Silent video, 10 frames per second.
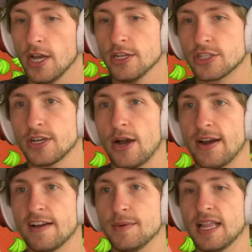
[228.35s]
So now I
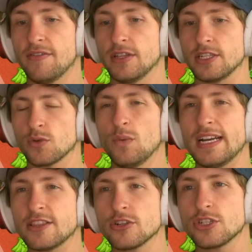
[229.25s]
have Malevolence.
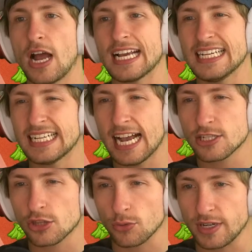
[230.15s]
Wait, there's, I can
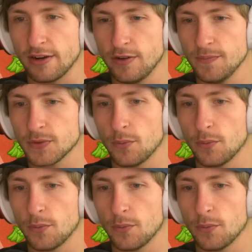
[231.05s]
cast three of them?